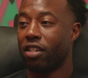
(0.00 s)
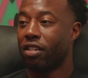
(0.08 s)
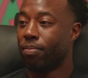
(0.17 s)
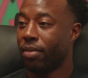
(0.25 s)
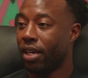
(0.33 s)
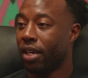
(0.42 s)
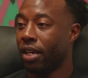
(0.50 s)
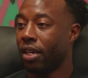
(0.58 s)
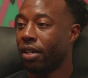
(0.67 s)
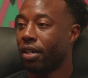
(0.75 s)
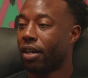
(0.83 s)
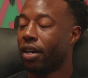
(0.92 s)
It's
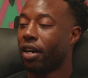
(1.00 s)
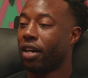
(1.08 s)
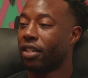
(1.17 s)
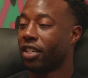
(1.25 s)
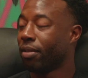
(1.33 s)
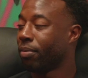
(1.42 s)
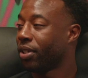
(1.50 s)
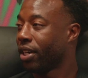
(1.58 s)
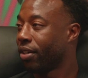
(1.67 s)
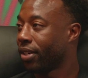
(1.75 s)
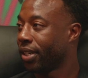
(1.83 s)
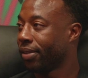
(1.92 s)
me, Tim
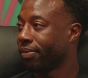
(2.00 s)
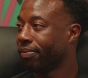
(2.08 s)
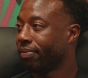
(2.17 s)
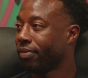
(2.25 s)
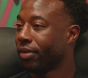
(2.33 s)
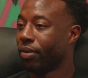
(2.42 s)
Shelton,